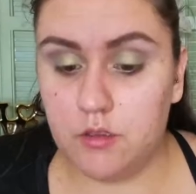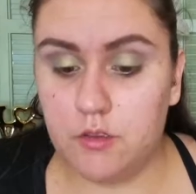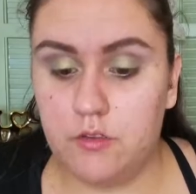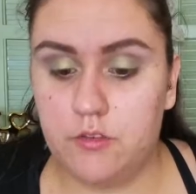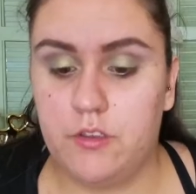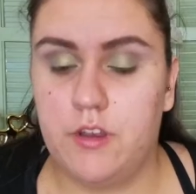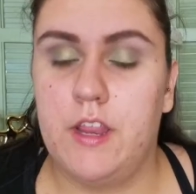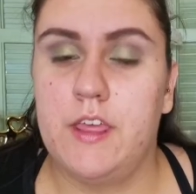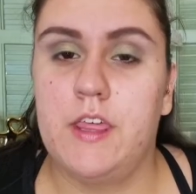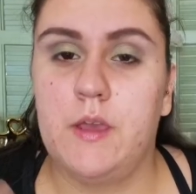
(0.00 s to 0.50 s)

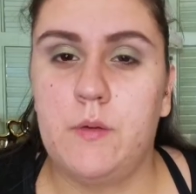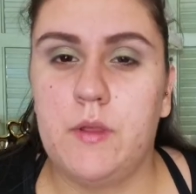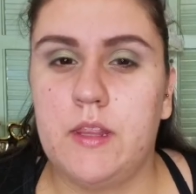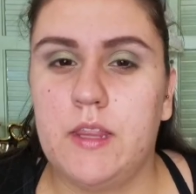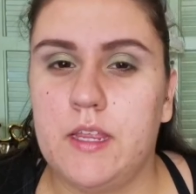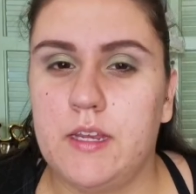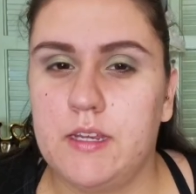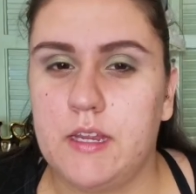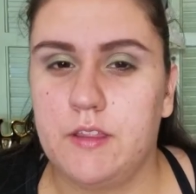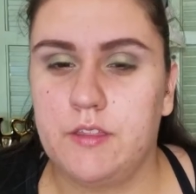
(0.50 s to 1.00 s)
So now that we
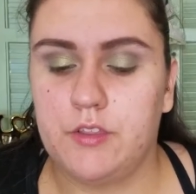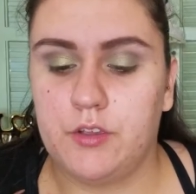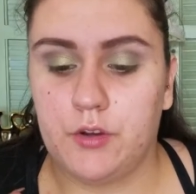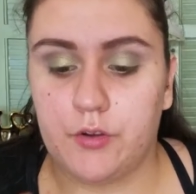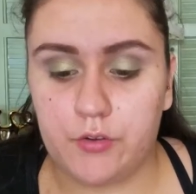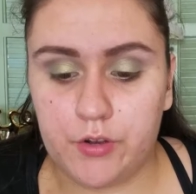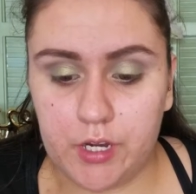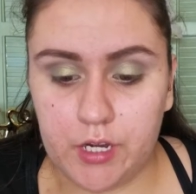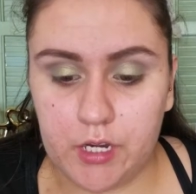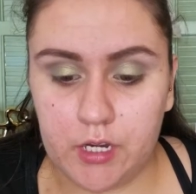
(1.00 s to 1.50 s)
laid down the
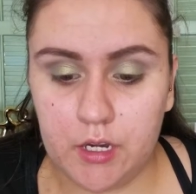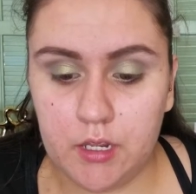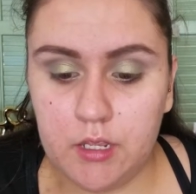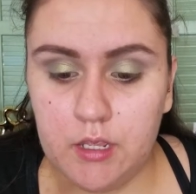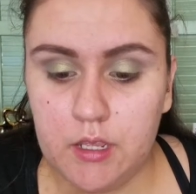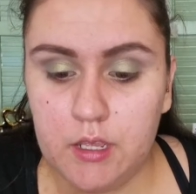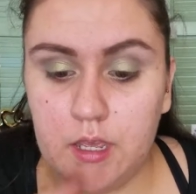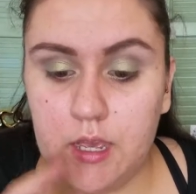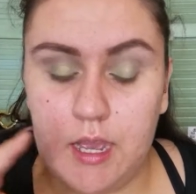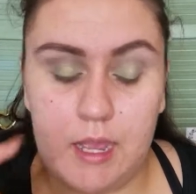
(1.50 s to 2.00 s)
green,
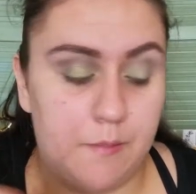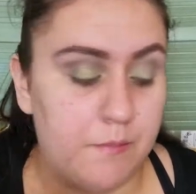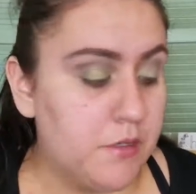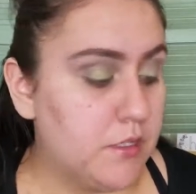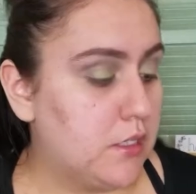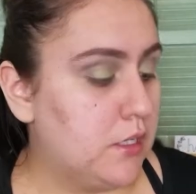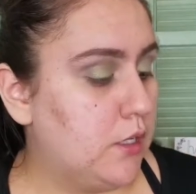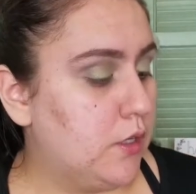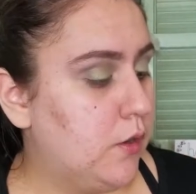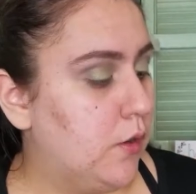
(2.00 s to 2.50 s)
I'm
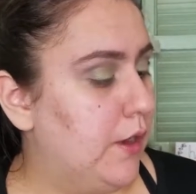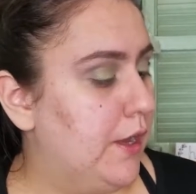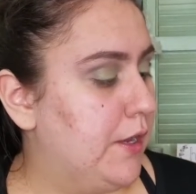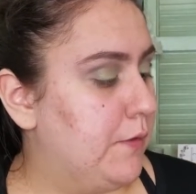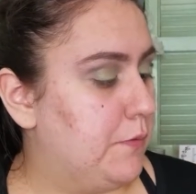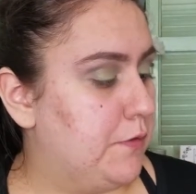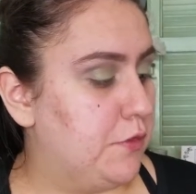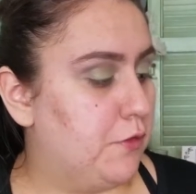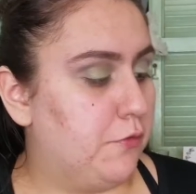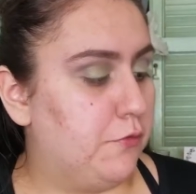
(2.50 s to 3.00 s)
just gonna go
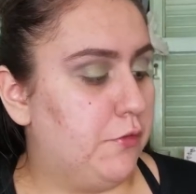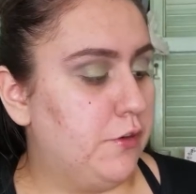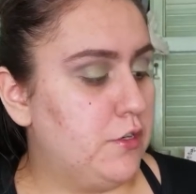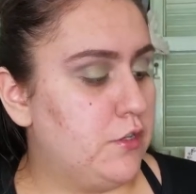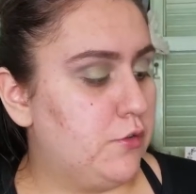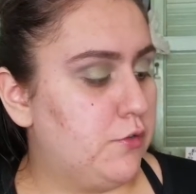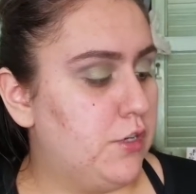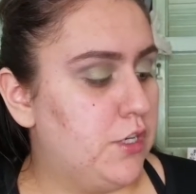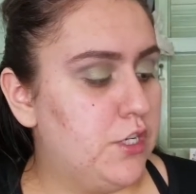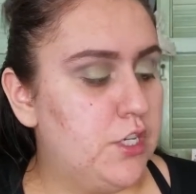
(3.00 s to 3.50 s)
ahead with the
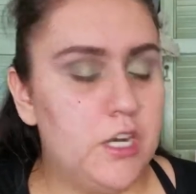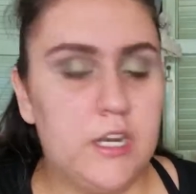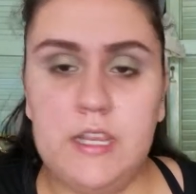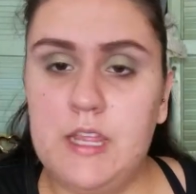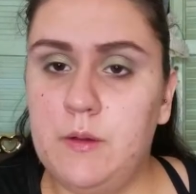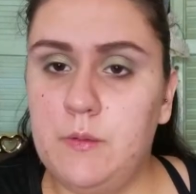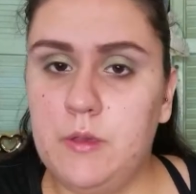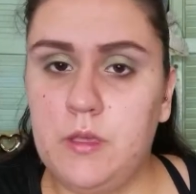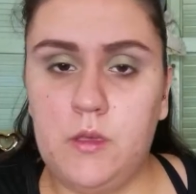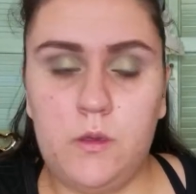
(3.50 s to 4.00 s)
first crease shade
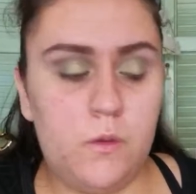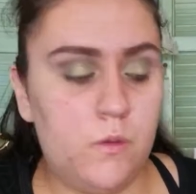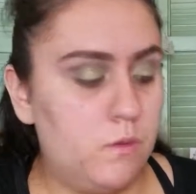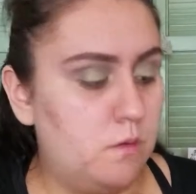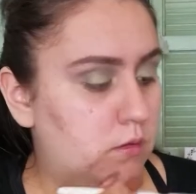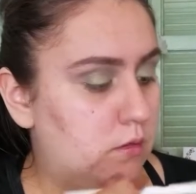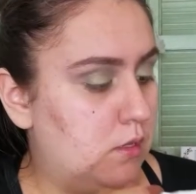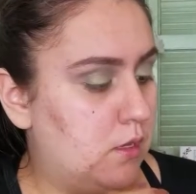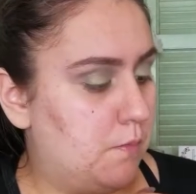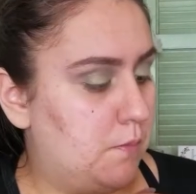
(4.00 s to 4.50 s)
that we
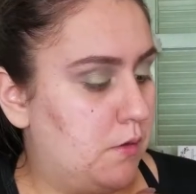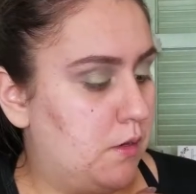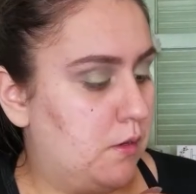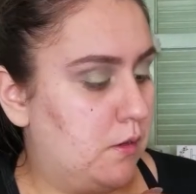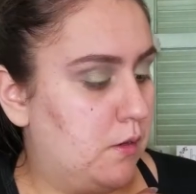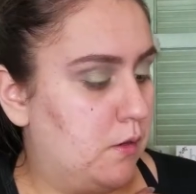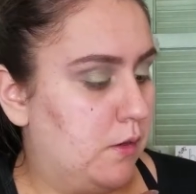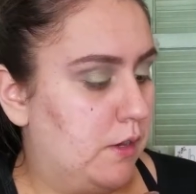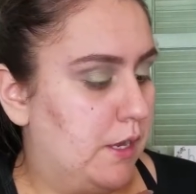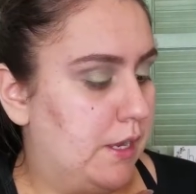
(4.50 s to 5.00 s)
used. I'm gonna
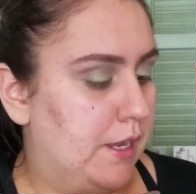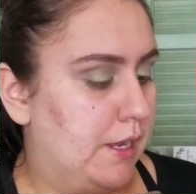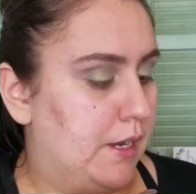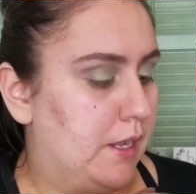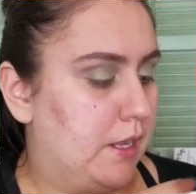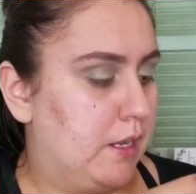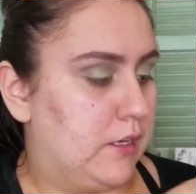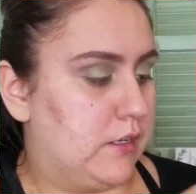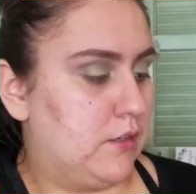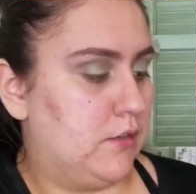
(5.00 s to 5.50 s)
go ahead
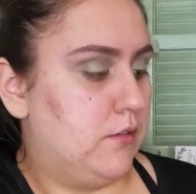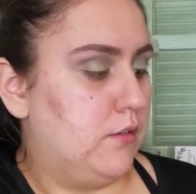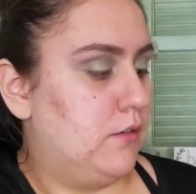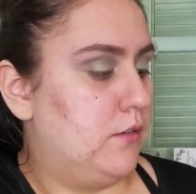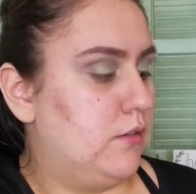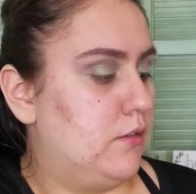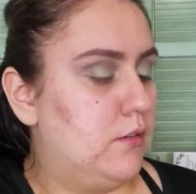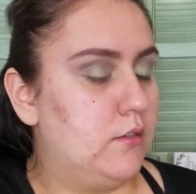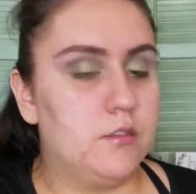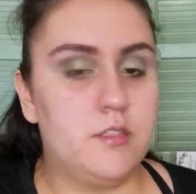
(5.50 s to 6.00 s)
and
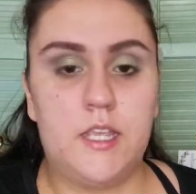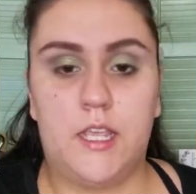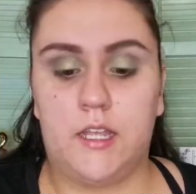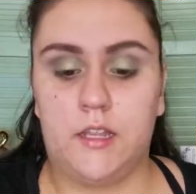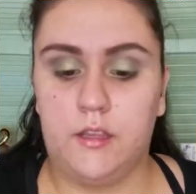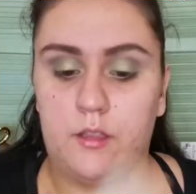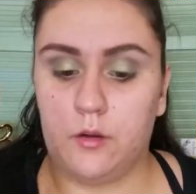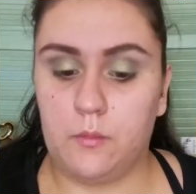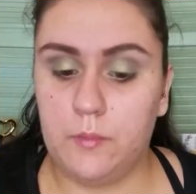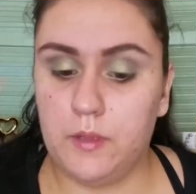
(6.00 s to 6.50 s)
take a
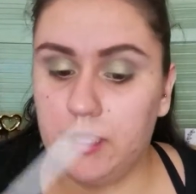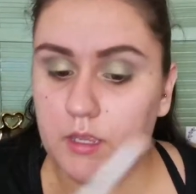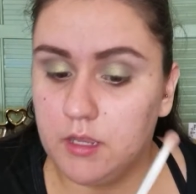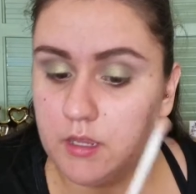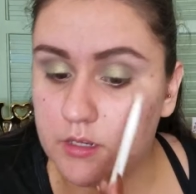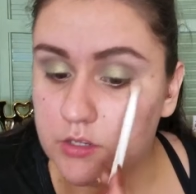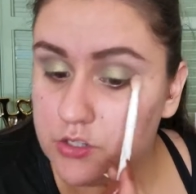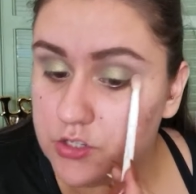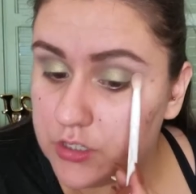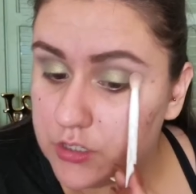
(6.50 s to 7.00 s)
little bit
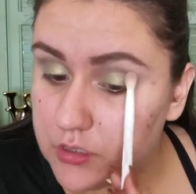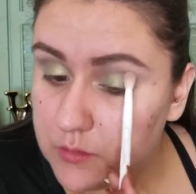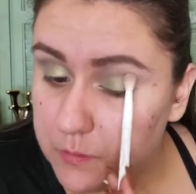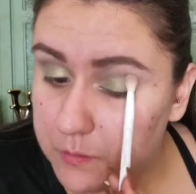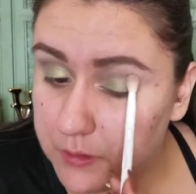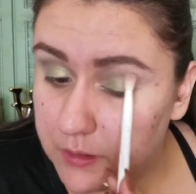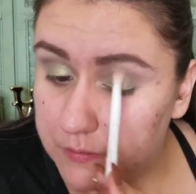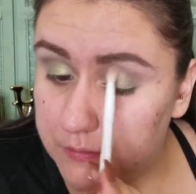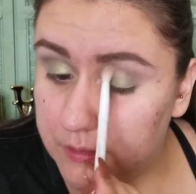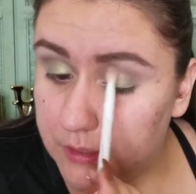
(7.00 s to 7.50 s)
and just
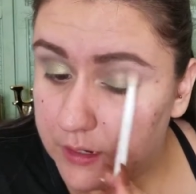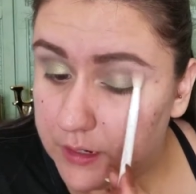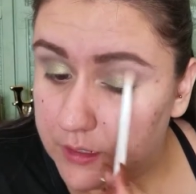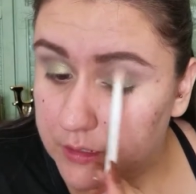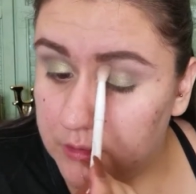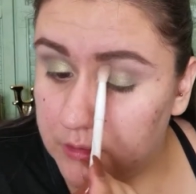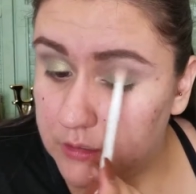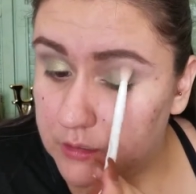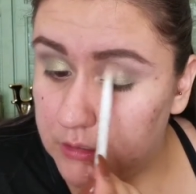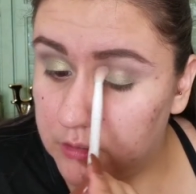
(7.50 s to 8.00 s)
buff that
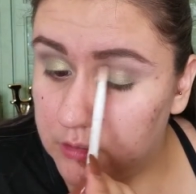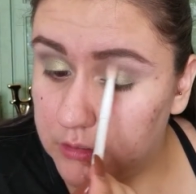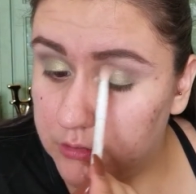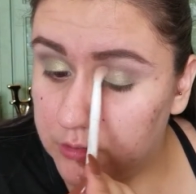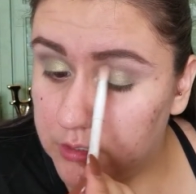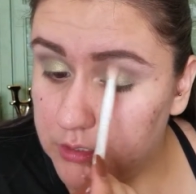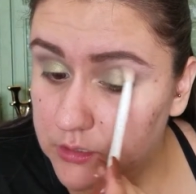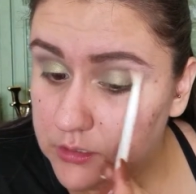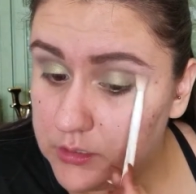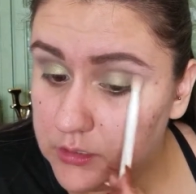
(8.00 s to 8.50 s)
in the
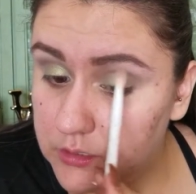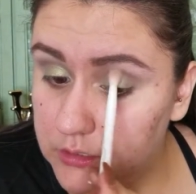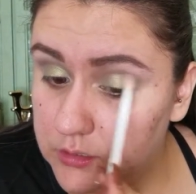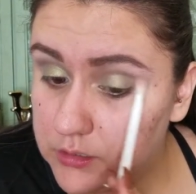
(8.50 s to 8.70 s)
crease.